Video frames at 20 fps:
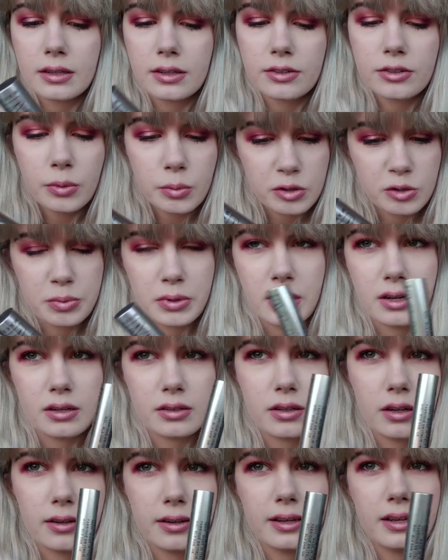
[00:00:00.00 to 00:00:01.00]
There's so much
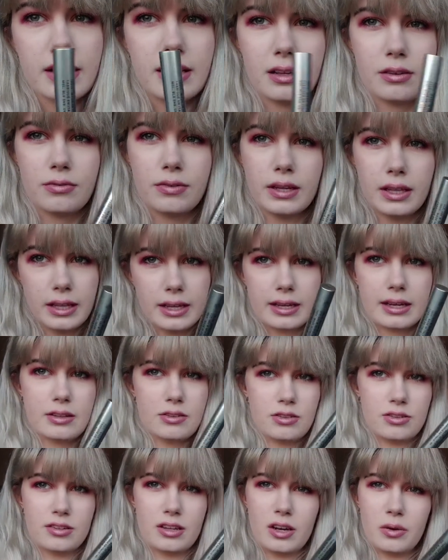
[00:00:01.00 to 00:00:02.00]
product on it, and I feel like I just